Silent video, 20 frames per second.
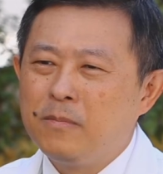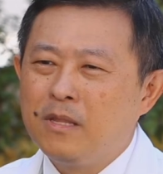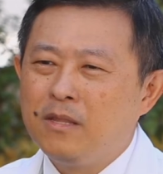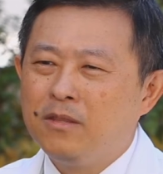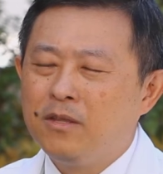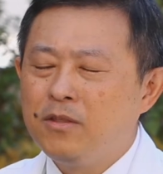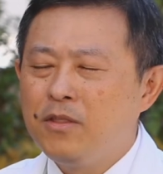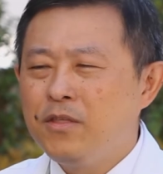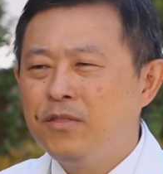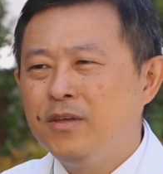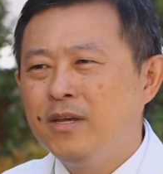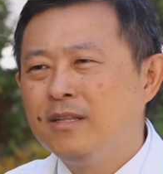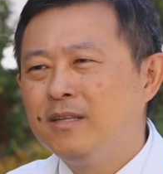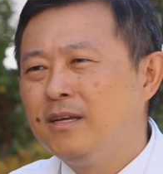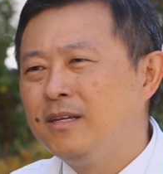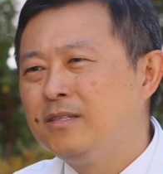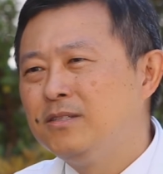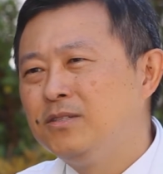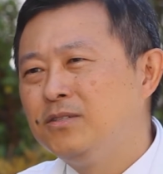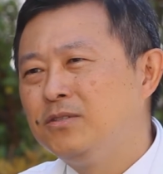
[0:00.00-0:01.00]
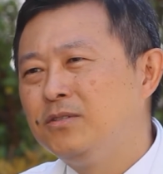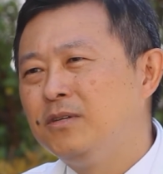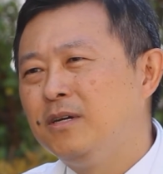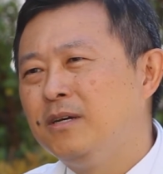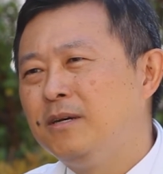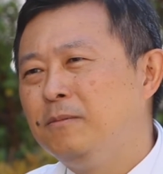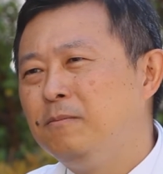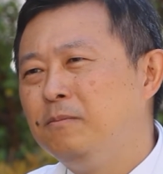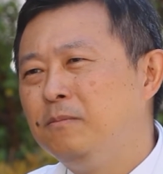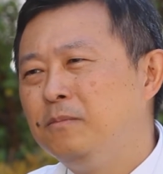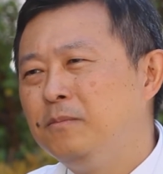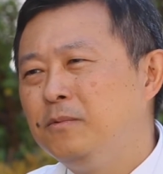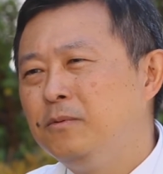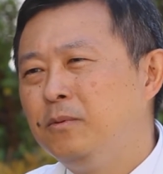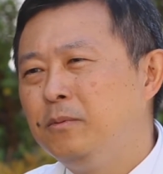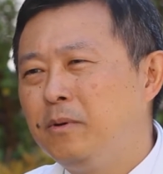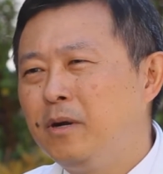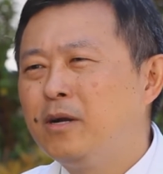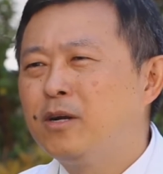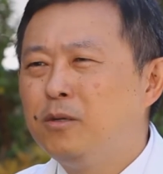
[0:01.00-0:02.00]
The other thing that's
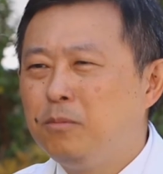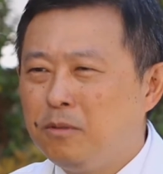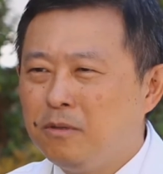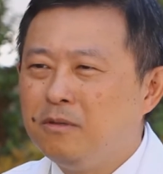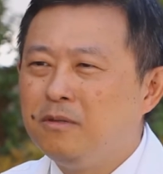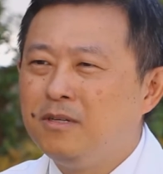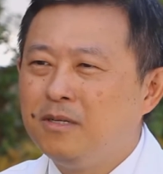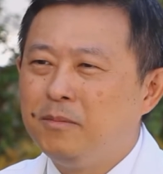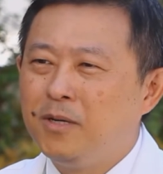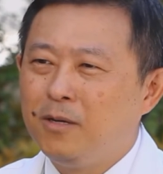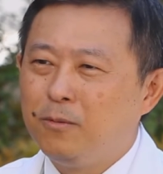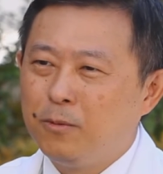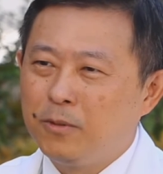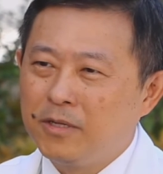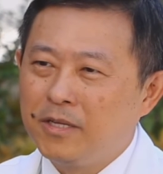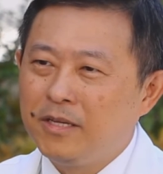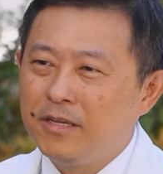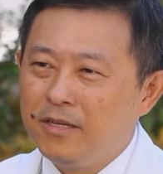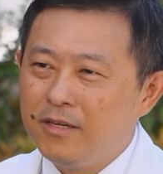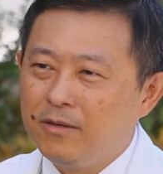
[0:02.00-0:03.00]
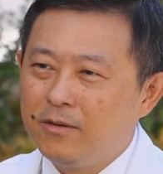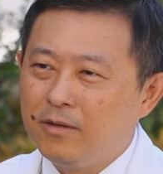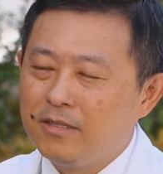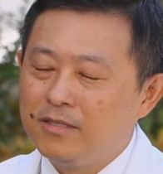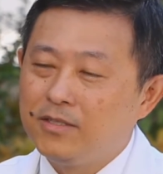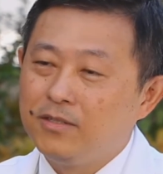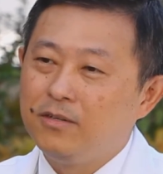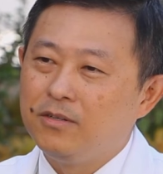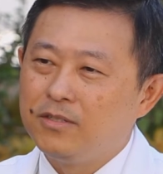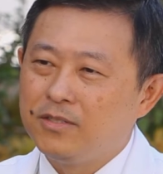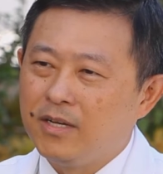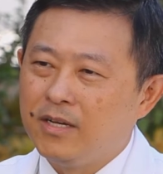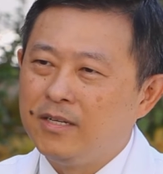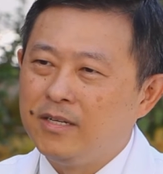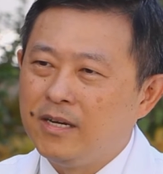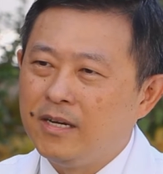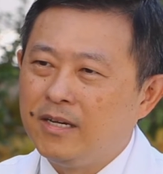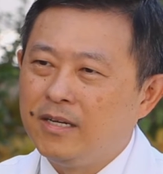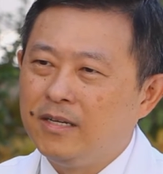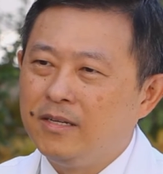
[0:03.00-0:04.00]
remarkable about working here at
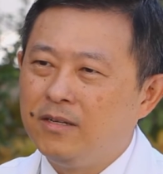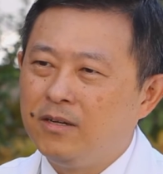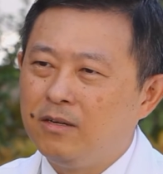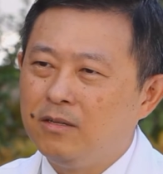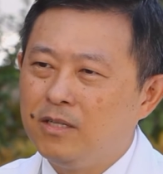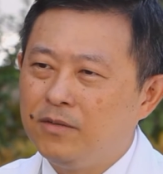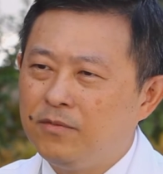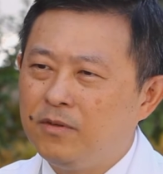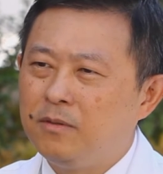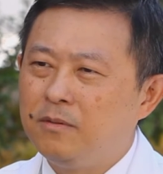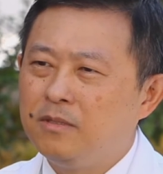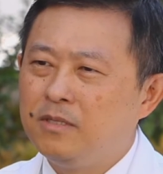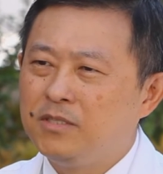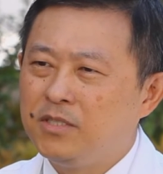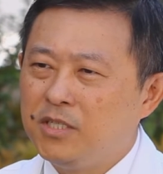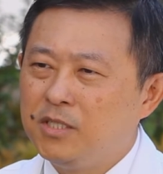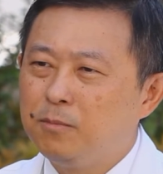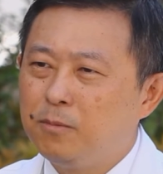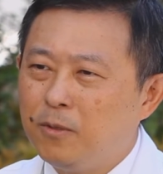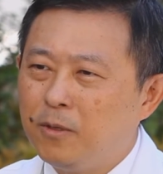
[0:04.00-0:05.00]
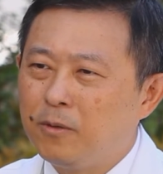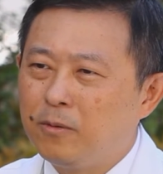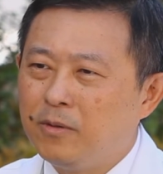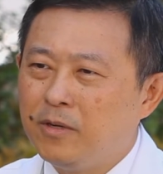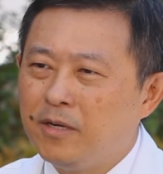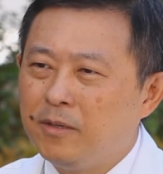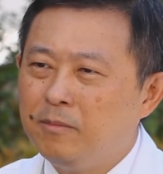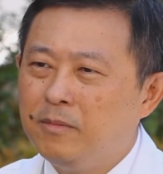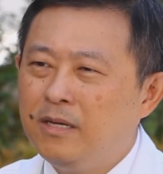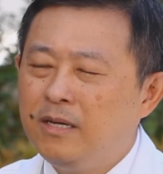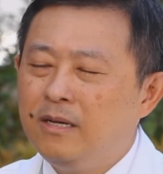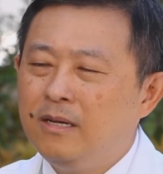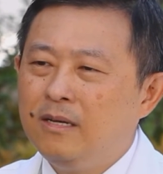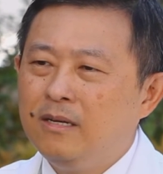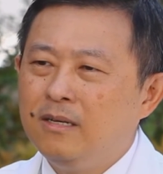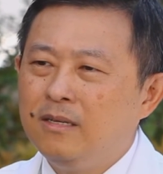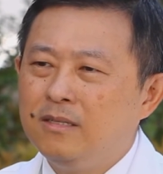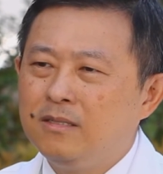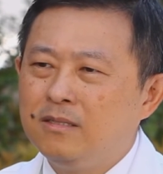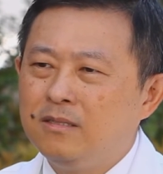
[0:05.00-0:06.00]
Cedars-Sinai in our liver disease program
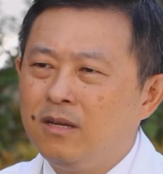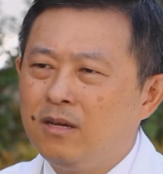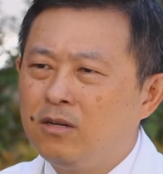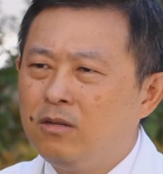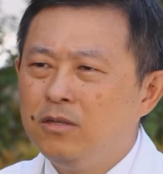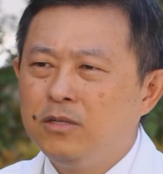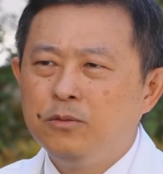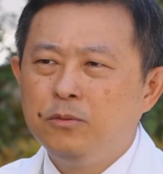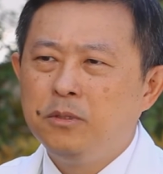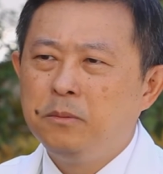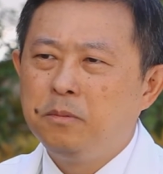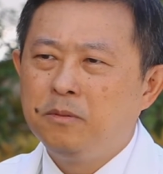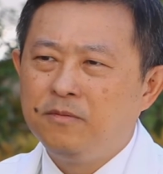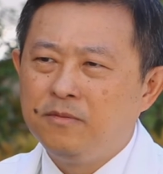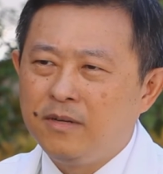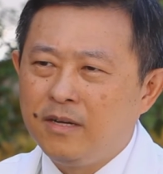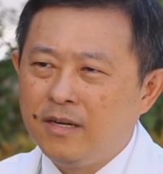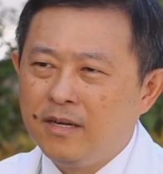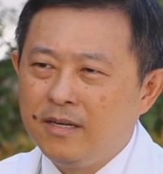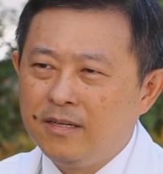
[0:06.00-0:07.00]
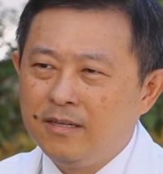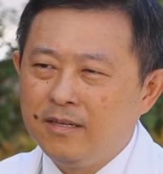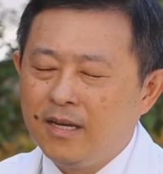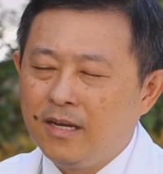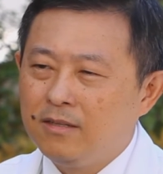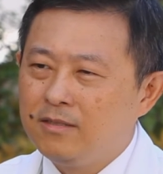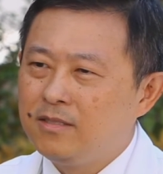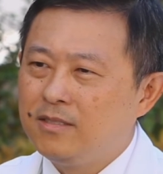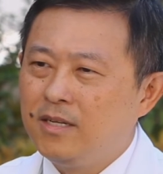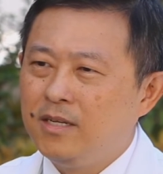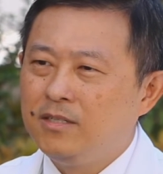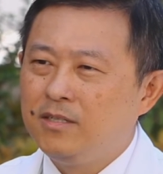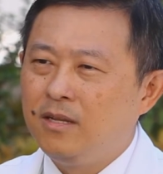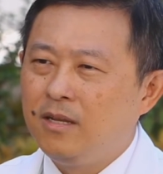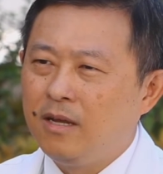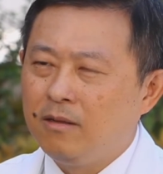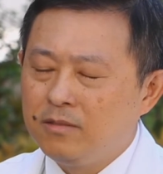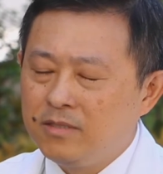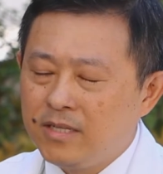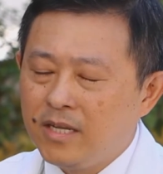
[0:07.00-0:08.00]
is not only do we provide
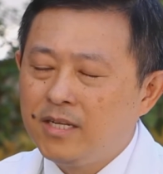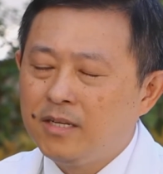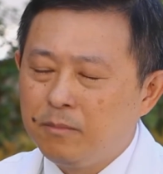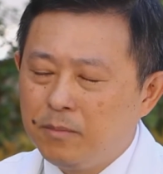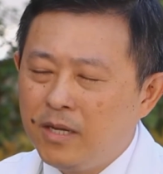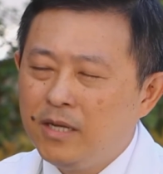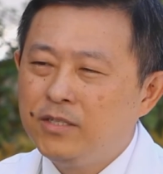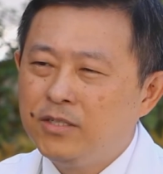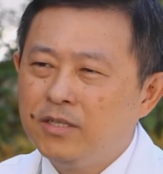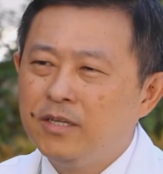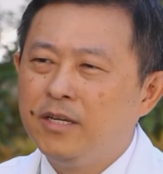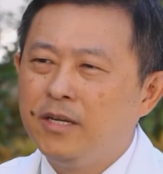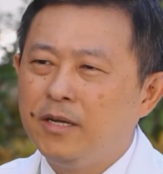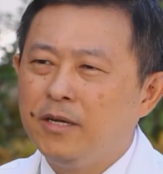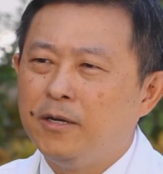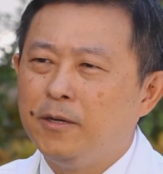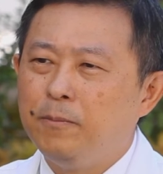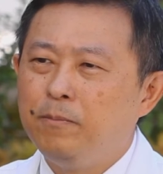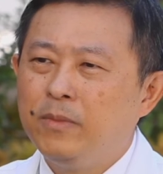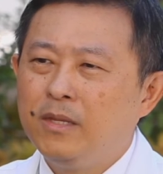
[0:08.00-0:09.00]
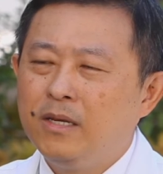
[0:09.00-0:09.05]
outstanding patient care,